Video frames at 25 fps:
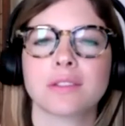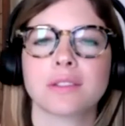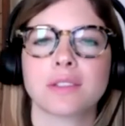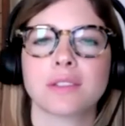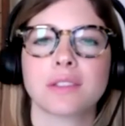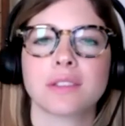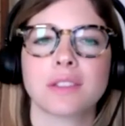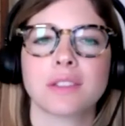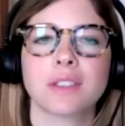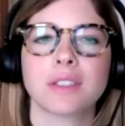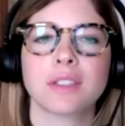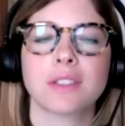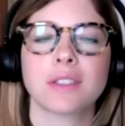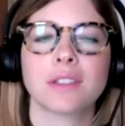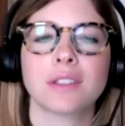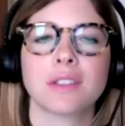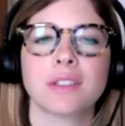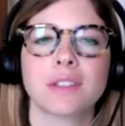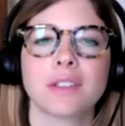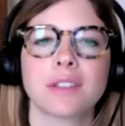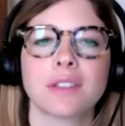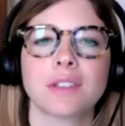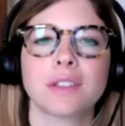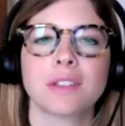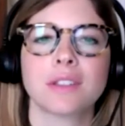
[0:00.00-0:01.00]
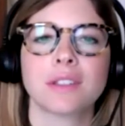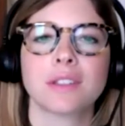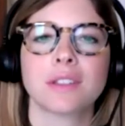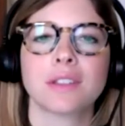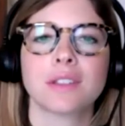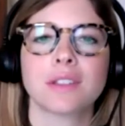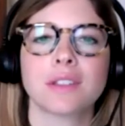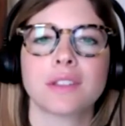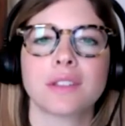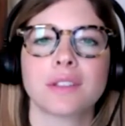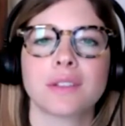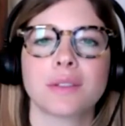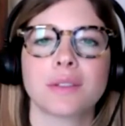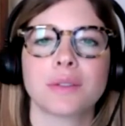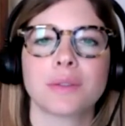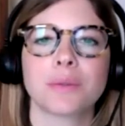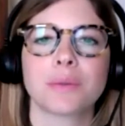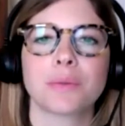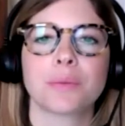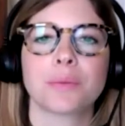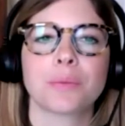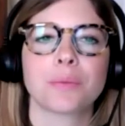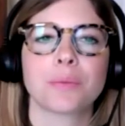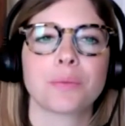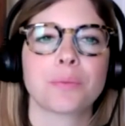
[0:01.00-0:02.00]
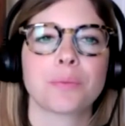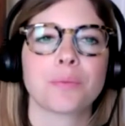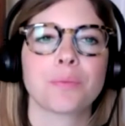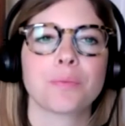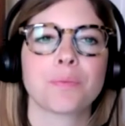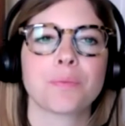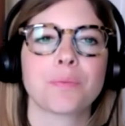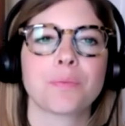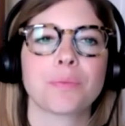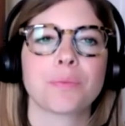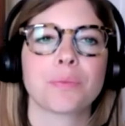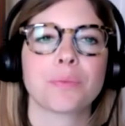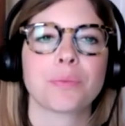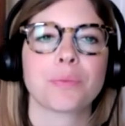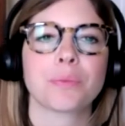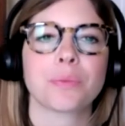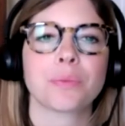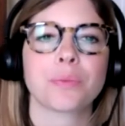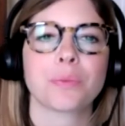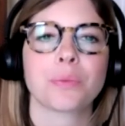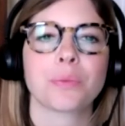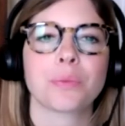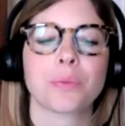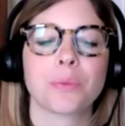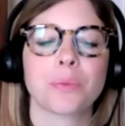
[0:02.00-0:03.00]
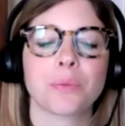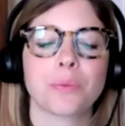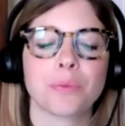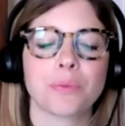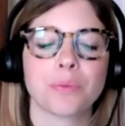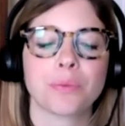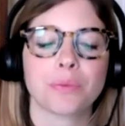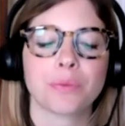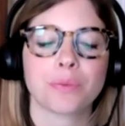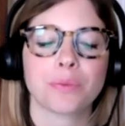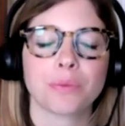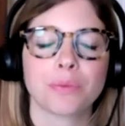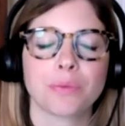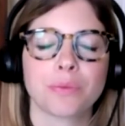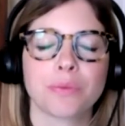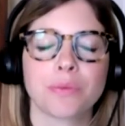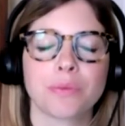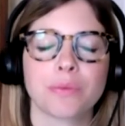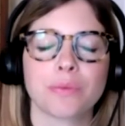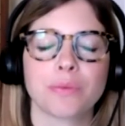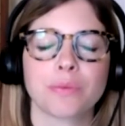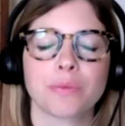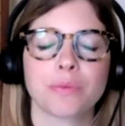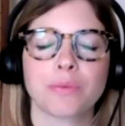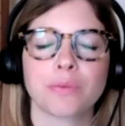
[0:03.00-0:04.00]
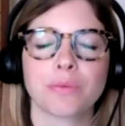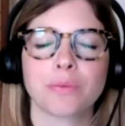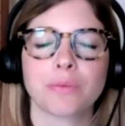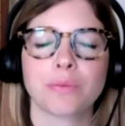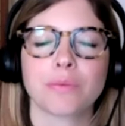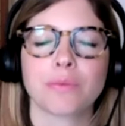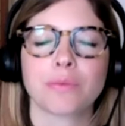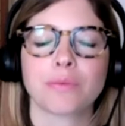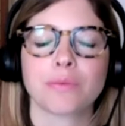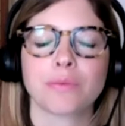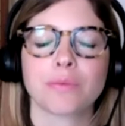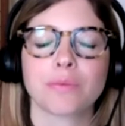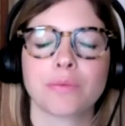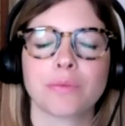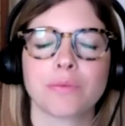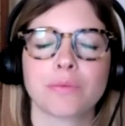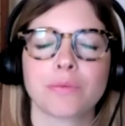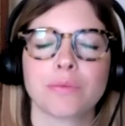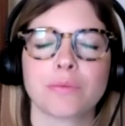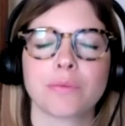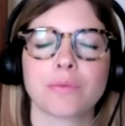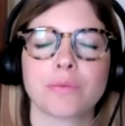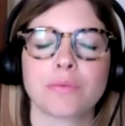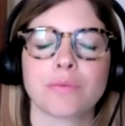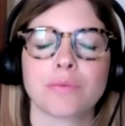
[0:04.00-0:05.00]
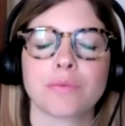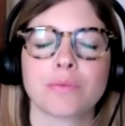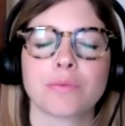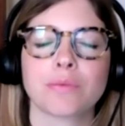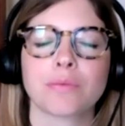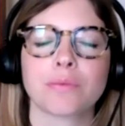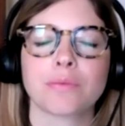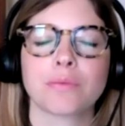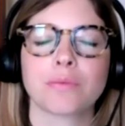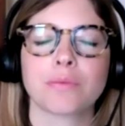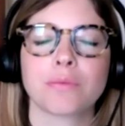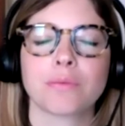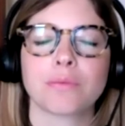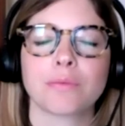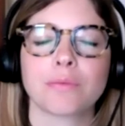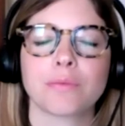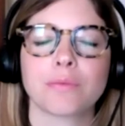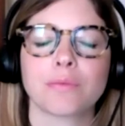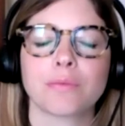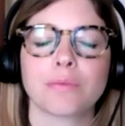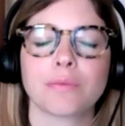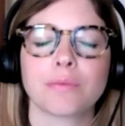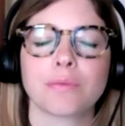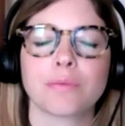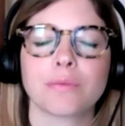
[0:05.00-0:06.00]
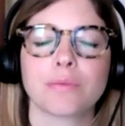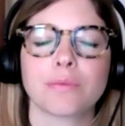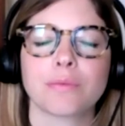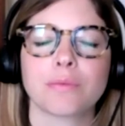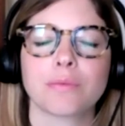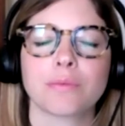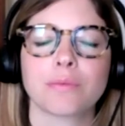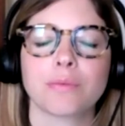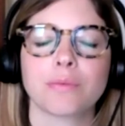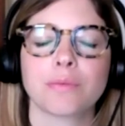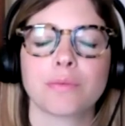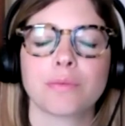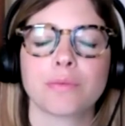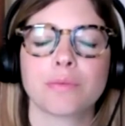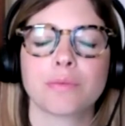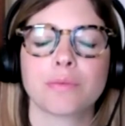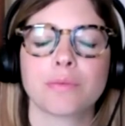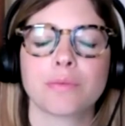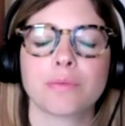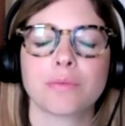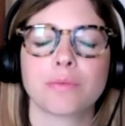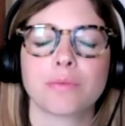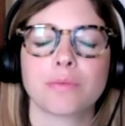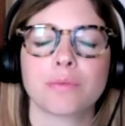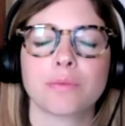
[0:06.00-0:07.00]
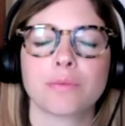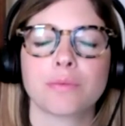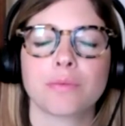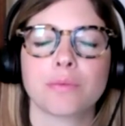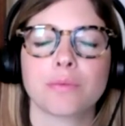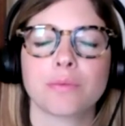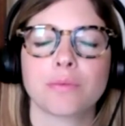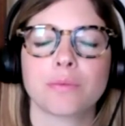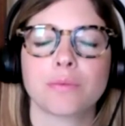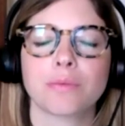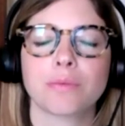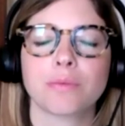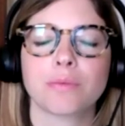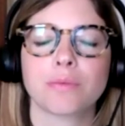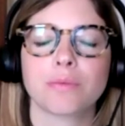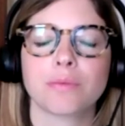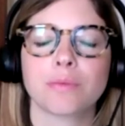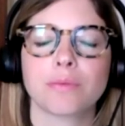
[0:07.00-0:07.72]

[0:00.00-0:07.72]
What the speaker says: (silence)